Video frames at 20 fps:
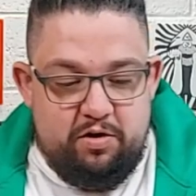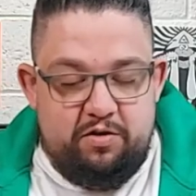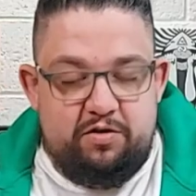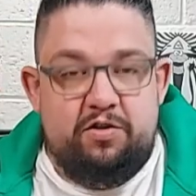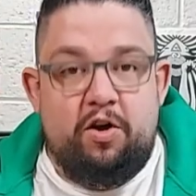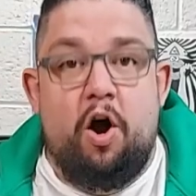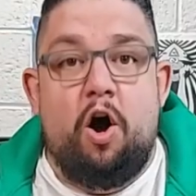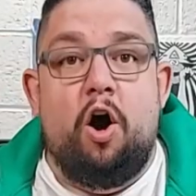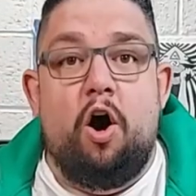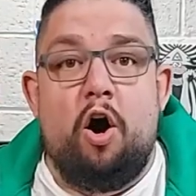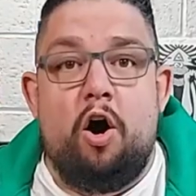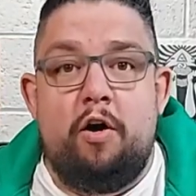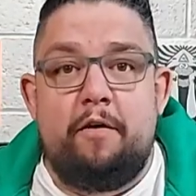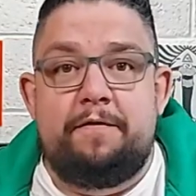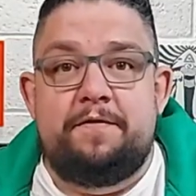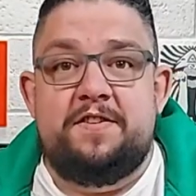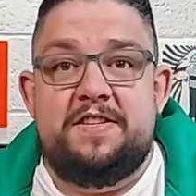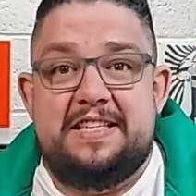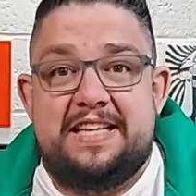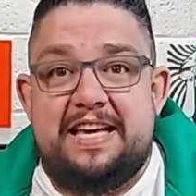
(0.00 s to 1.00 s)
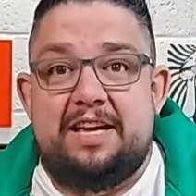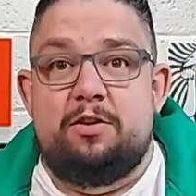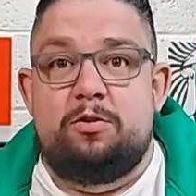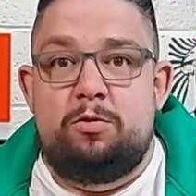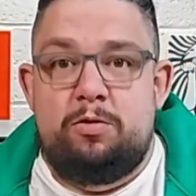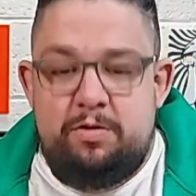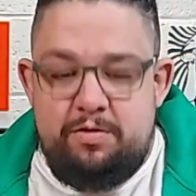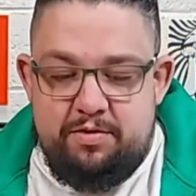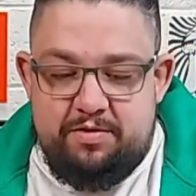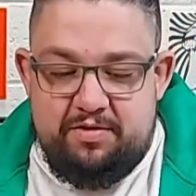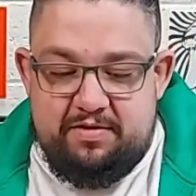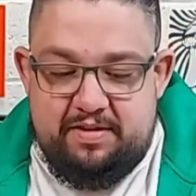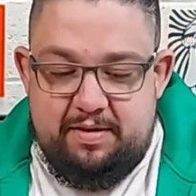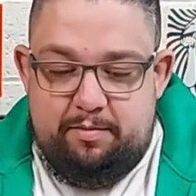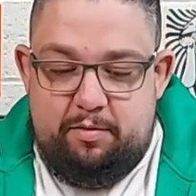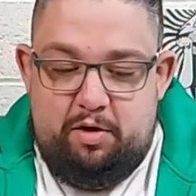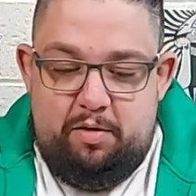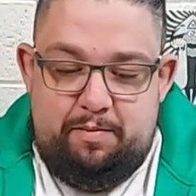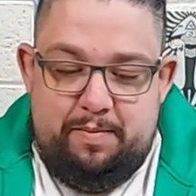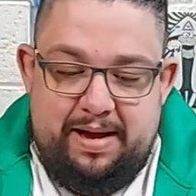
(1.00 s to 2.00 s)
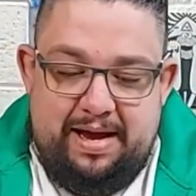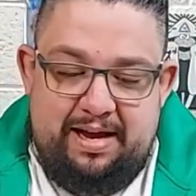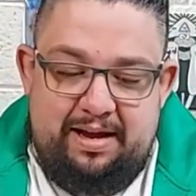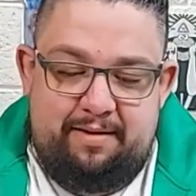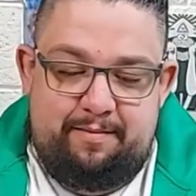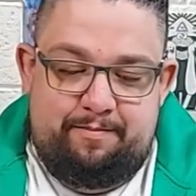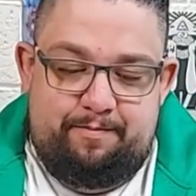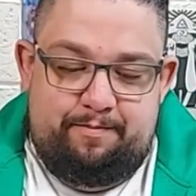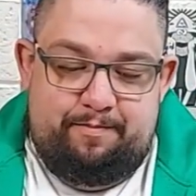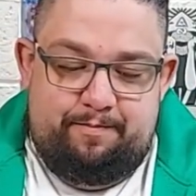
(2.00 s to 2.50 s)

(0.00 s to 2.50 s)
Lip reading: going to half seal the Ziploc bag.